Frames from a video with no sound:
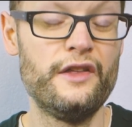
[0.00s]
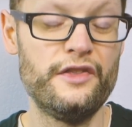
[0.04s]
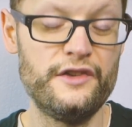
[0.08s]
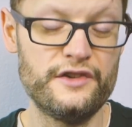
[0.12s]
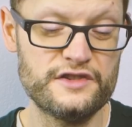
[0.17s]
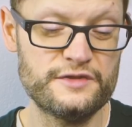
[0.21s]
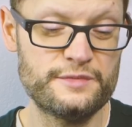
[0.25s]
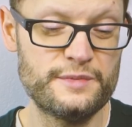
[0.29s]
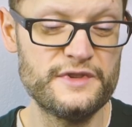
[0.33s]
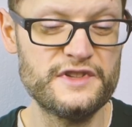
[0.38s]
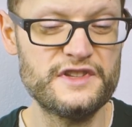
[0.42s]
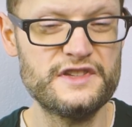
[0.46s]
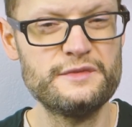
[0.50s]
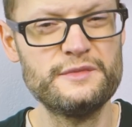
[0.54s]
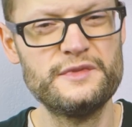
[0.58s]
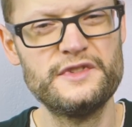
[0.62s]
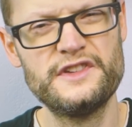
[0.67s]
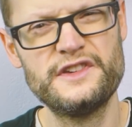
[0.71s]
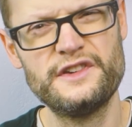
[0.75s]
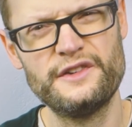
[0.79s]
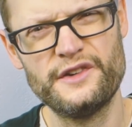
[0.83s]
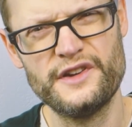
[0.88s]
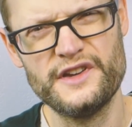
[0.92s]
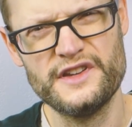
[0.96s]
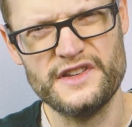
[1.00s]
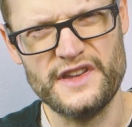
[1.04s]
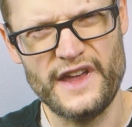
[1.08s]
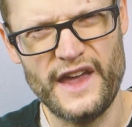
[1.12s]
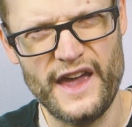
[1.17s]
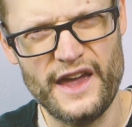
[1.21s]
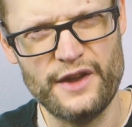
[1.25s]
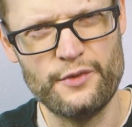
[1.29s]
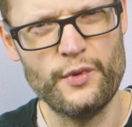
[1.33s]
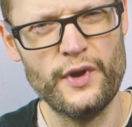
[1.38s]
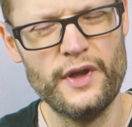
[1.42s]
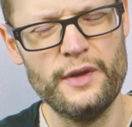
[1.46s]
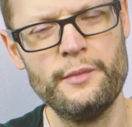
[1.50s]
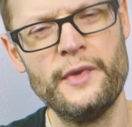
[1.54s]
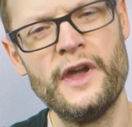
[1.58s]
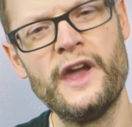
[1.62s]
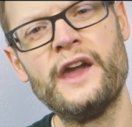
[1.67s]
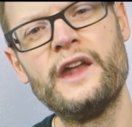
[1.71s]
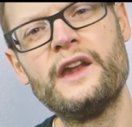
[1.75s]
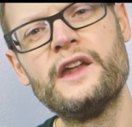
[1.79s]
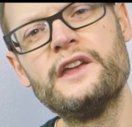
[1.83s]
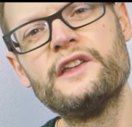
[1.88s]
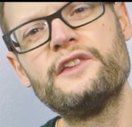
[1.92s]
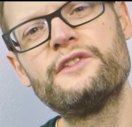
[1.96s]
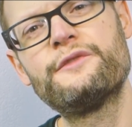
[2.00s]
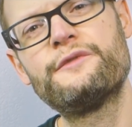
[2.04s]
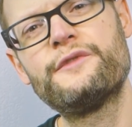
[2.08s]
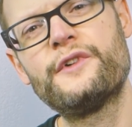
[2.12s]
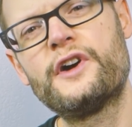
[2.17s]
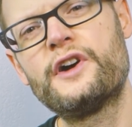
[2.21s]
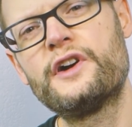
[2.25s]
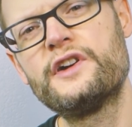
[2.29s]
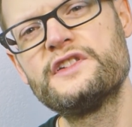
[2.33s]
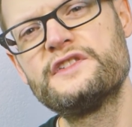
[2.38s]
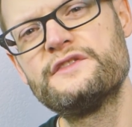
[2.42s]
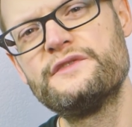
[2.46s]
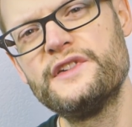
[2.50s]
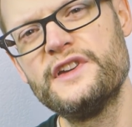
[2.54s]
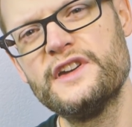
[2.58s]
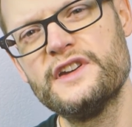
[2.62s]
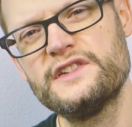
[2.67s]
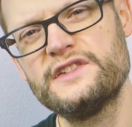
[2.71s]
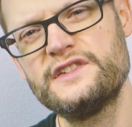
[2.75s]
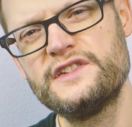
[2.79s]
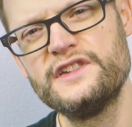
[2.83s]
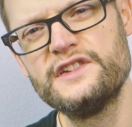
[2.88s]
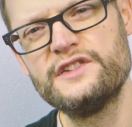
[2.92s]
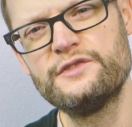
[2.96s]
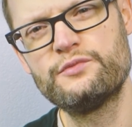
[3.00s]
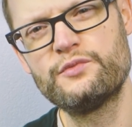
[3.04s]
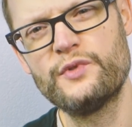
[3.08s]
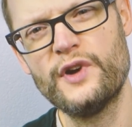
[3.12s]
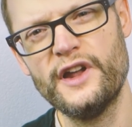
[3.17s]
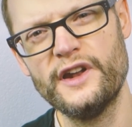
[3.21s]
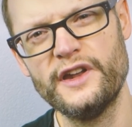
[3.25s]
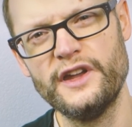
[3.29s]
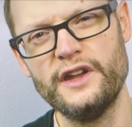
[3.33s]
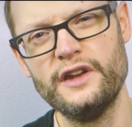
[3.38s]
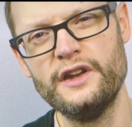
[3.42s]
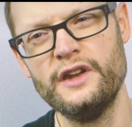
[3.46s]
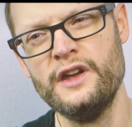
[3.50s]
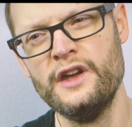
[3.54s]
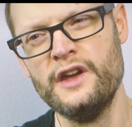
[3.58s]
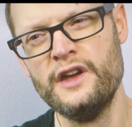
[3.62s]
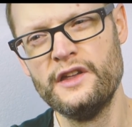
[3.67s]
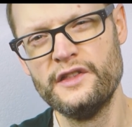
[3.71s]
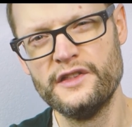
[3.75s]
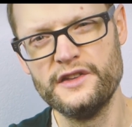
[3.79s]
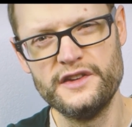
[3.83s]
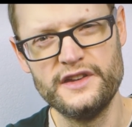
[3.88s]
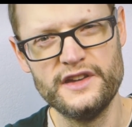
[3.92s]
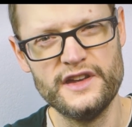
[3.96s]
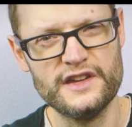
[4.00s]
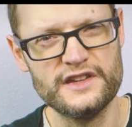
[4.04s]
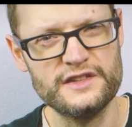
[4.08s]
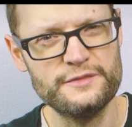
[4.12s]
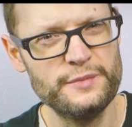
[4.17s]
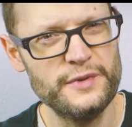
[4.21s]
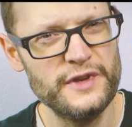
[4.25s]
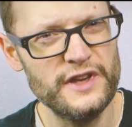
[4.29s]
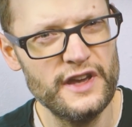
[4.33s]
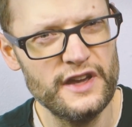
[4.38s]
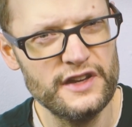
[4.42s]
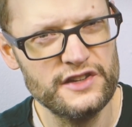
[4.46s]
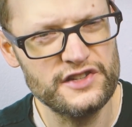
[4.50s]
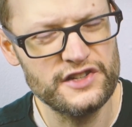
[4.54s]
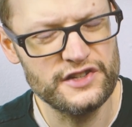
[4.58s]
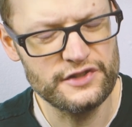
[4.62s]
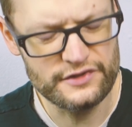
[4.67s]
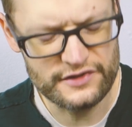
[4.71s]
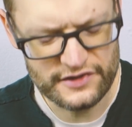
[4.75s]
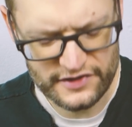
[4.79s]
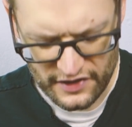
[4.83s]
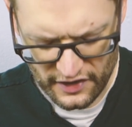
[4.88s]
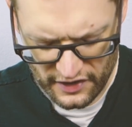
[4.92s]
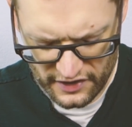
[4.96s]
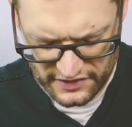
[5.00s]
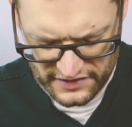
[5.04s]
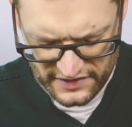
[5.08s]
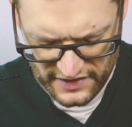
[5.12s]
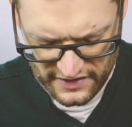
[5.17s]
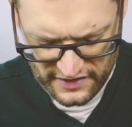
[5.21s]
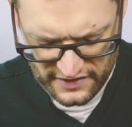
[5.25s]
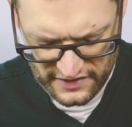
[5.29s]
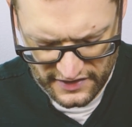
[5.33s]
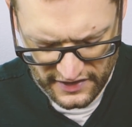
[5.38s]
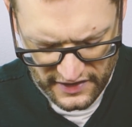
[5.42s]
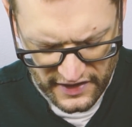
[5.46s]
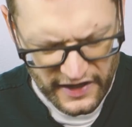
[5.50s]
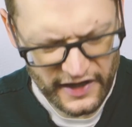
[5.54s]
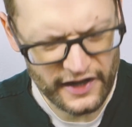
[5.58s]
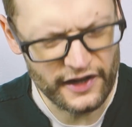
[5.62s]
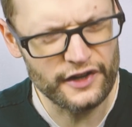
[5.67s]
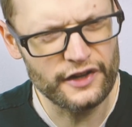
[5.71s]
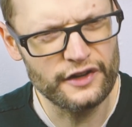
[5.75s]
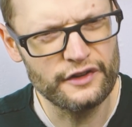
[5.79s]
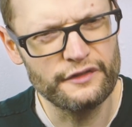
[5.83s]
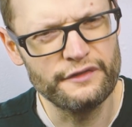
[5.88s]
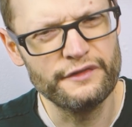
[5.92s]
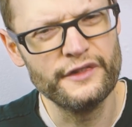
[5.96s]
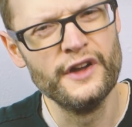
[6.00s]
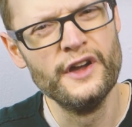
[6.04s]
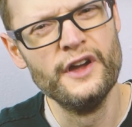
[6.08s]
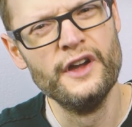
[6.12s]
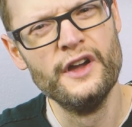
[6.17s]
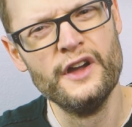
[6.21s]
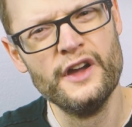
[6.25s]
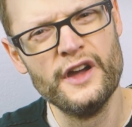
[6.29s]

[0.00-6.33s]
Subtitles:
there's been some serious headway made as far as VST's running. The DSP issues are taken care of.